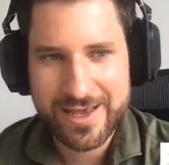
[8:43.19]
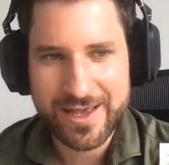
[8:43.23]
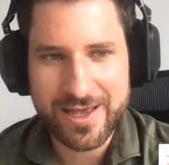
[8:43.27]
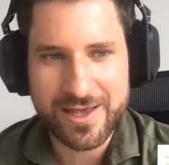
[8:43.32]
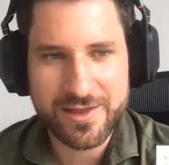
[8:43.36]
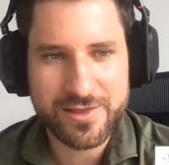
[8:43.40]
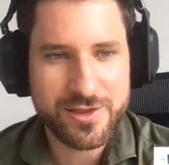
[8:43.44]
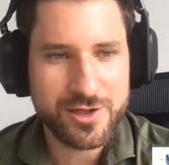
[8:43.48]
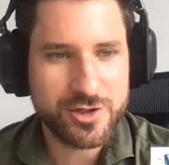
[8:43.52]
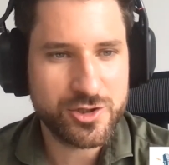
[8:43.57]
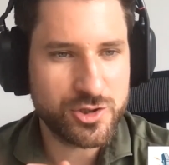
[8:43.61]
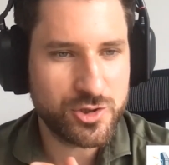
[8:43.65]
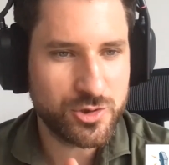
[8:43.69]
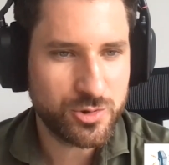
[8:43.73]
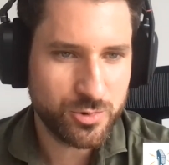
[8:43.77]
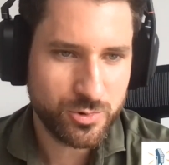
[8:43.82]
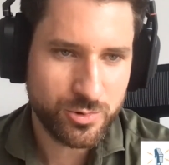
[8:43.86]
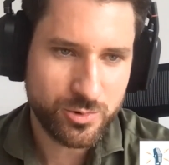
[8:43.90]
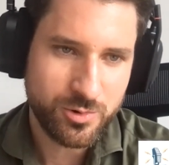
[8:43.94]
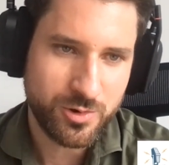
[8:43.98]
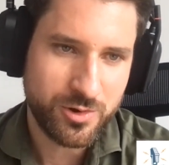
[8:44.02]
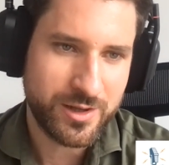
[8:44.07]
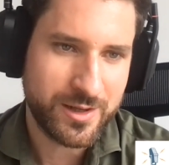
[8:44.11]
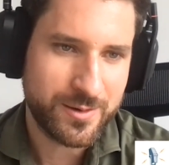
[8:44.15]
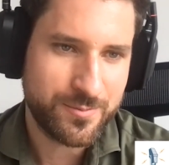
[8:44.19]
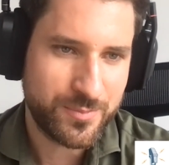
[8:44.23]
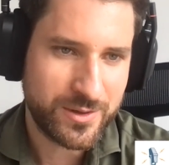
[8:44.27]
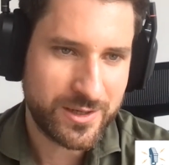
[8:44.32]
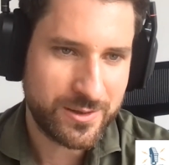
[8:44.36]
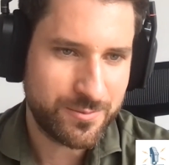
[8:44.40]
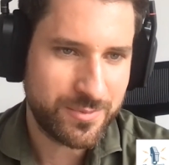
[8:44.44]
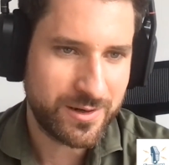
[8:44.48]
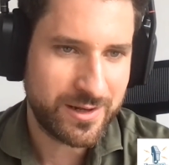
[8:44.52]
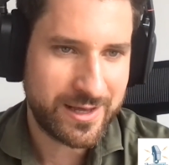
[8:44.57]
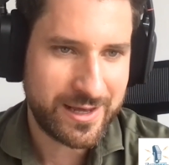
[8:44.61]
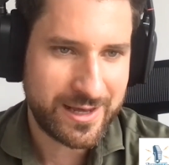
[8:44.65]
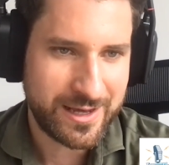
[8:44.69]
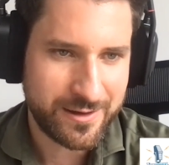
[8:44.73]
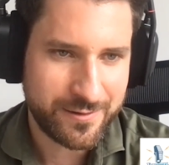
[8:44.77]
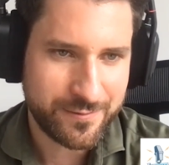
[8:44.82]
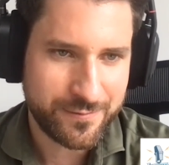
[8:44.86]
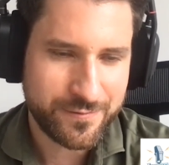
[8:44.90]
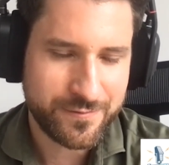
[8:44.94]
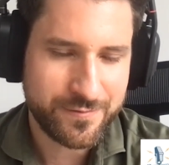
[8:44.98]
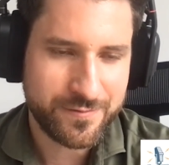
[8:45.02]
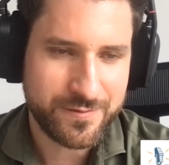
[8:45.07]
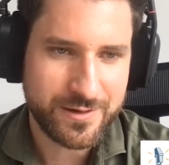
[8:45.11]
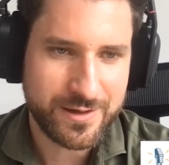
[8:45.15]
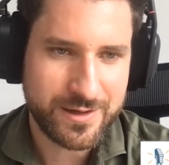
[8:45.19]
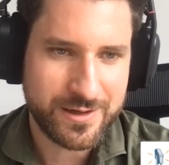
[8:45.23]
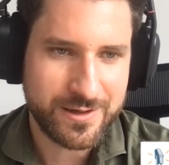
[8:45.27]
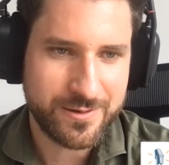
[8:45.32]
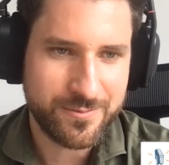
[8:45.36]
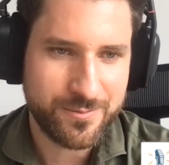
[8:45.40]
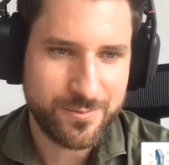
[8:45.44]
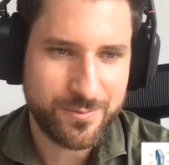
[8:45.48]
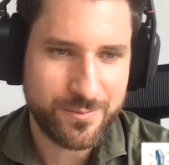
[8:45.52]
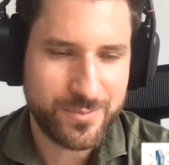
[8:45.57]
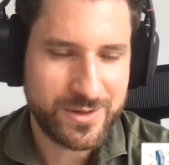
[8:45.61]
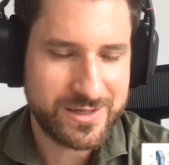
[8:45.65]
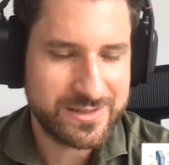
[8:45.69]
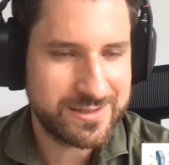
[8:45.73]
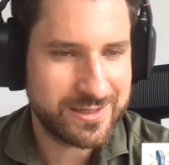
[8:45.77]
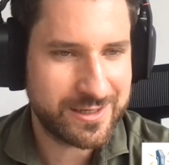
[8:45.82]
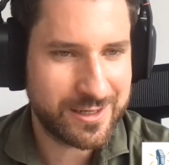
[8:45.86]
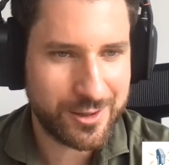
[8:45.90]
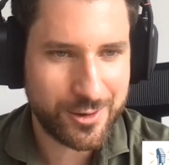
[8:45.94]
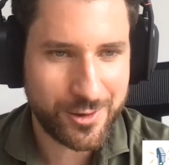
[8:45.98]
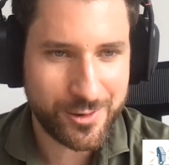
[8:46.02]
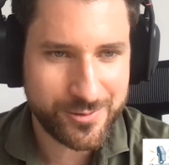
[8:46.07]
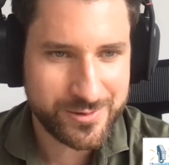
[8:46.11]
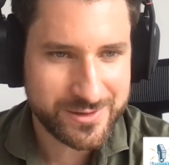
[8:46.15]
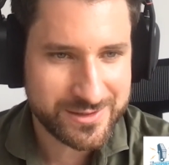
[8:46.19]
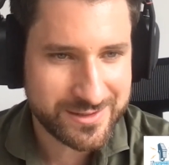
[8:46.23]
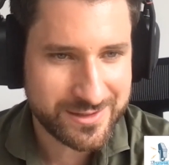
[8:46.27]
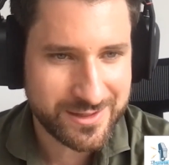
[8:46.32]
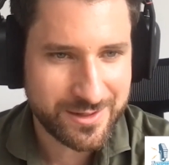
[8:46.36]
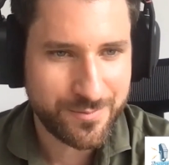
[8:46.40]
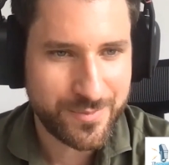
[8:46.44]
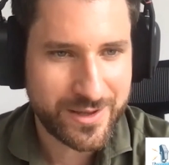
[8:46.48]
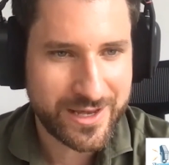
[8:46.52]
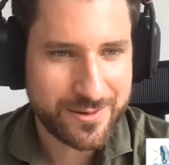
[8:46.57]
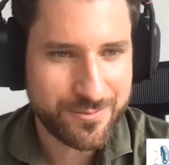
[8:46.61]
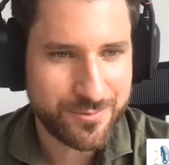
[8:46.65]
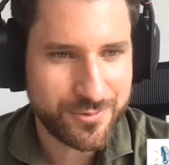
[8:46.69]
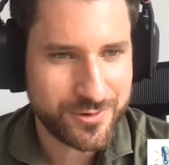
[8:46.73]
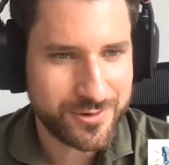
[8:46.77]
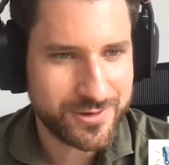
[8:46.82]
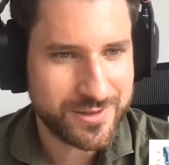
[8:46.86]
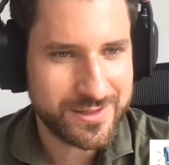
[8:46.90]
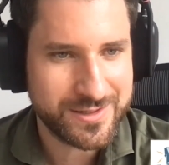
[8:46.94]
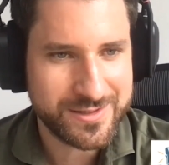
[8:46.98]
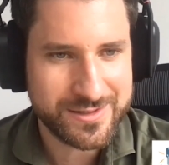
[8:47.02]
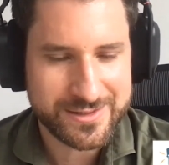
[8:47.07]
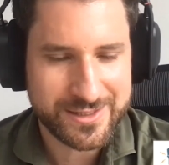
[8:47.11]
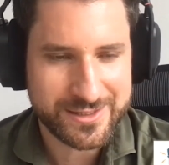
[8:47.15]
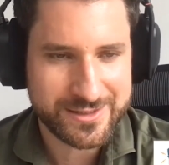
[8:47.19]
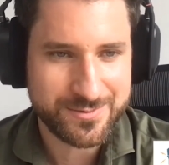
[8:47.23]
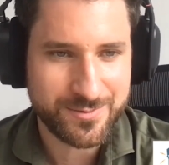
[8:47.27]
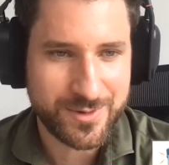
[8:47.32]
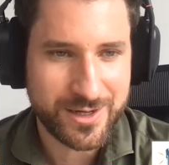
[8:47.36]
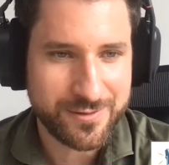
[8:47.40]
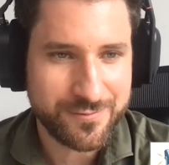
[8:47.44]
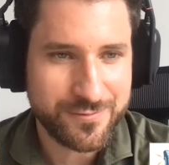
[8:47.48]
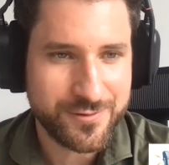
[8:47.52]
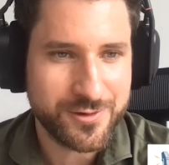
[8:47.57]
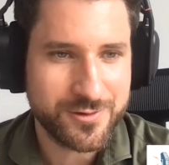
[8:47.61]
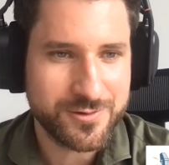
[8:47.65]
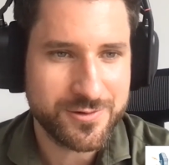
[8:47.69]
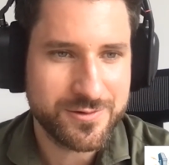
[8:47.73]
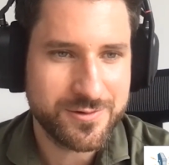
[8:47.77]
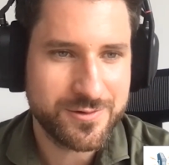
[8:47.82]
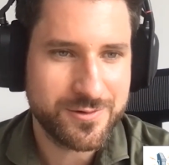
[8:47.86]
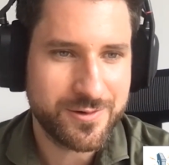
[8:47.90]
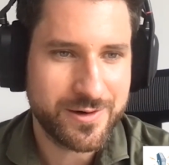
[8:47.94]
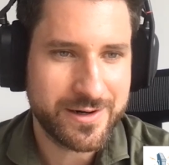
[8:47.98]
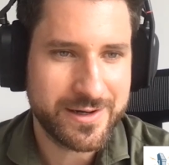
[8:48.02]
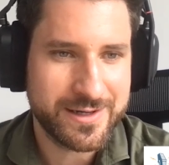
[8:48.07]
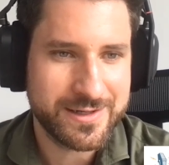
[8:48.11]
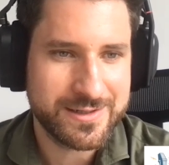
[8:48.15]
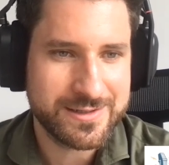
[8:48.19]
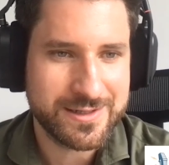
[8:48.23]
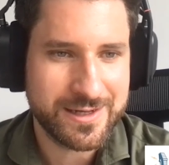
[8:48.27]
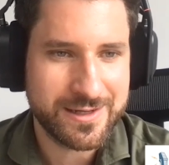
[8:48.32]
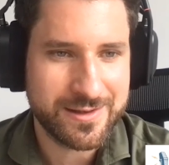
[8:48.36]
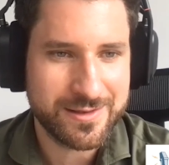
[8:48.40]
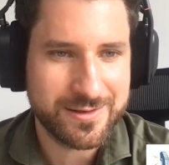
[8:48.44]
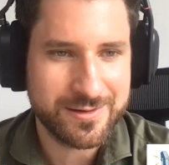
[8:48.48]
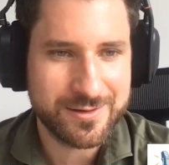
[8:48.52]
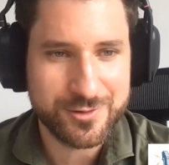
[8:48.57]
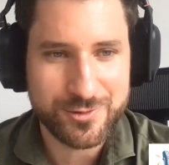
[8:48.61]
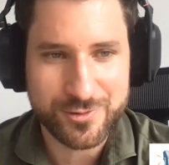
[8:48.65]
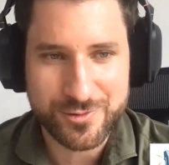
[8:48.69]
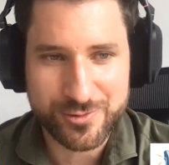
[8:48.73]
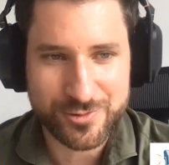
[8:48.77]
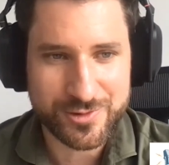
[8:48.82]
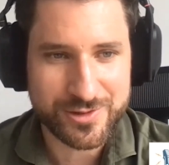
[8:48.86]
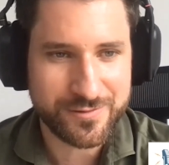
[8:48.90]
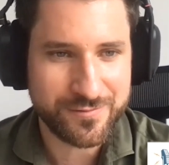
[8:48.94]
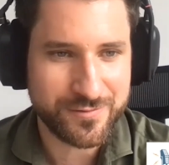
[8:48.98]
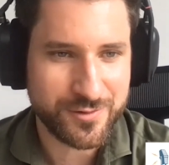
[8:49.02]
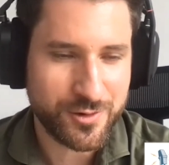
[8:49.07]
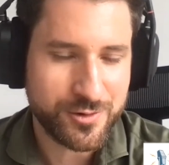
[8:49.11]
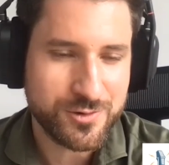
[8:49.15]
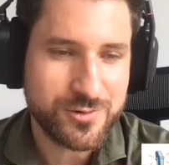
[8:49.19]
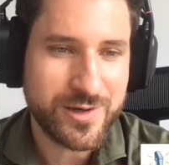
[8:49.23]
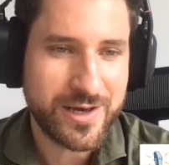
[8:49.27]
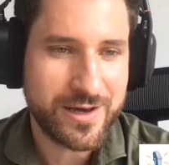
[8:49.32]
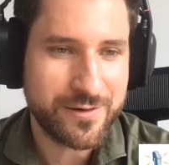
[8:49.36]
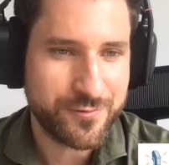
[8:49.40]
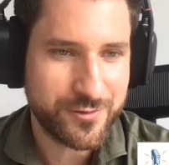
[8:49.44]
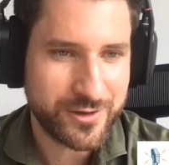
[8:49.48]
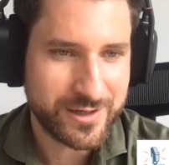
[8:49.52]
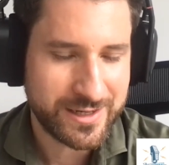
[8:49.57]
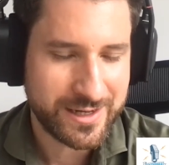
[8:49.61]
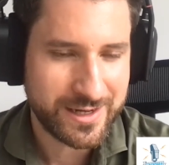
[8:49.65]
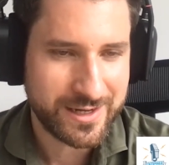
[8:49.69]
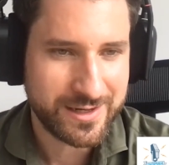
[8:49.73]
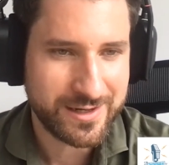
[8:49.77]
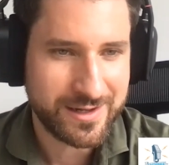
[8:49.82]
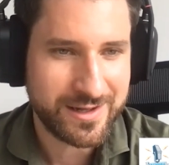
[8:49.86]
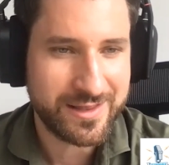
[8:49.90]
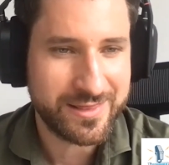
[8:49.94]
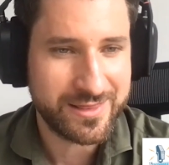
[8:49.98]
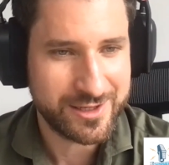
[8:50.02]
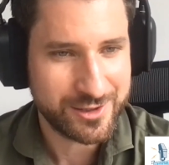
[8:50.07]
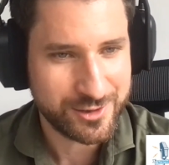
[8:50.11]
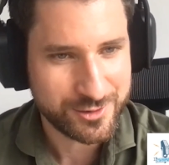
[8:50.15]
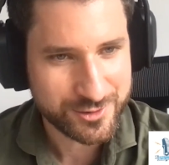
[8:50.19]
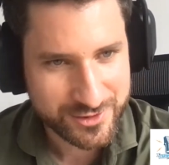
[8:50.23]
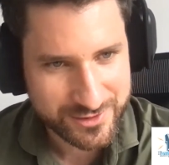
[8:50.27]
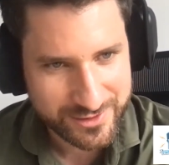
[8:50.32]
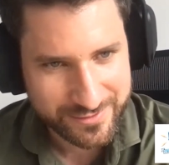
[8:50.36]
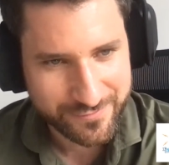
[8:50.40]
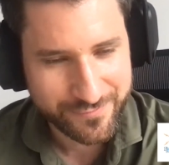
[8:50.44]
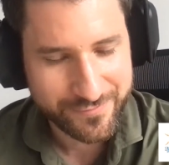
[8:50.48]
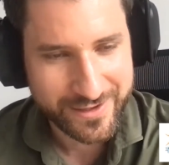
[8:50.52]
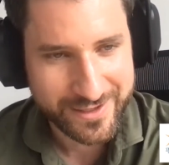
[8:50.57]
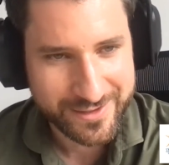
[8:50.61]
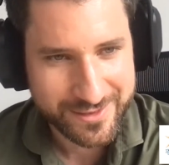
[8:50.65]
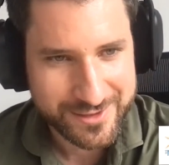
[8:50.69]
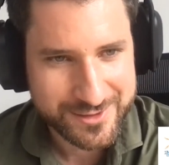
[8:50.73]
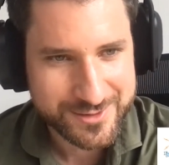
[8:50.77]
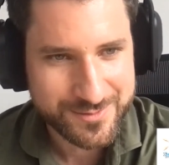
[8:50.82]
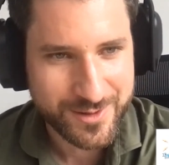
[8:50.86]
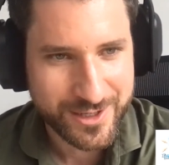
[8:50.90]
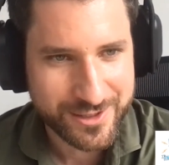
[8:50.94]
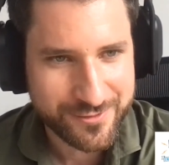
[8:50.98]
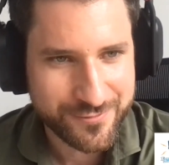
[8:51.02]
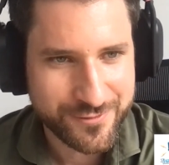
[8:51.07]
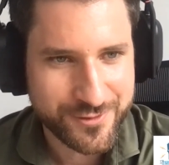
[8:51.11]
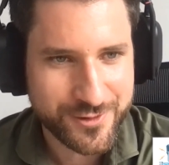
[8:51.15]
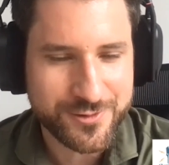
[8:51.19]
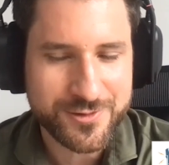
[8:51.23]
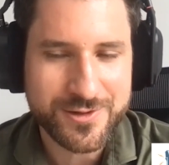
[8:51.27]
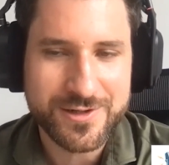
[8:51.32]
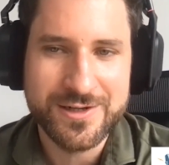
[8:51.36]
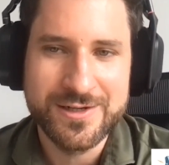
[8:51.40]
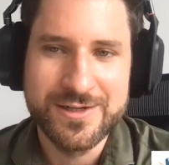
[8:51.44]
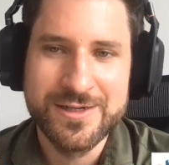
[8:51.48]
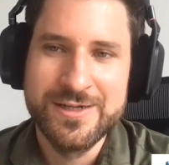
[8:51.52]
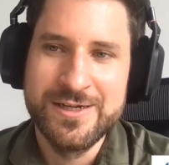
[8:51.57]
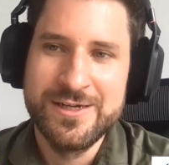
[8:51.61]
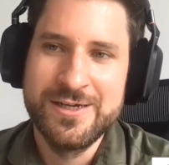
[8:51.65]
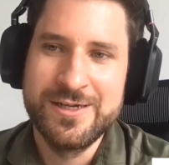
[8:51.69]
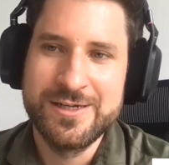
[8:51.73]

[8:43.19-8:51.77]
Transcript: And the tool that people have basically always in the back pocket is a smartphone, right? And you could even go to Africa and there you still find the smartphone.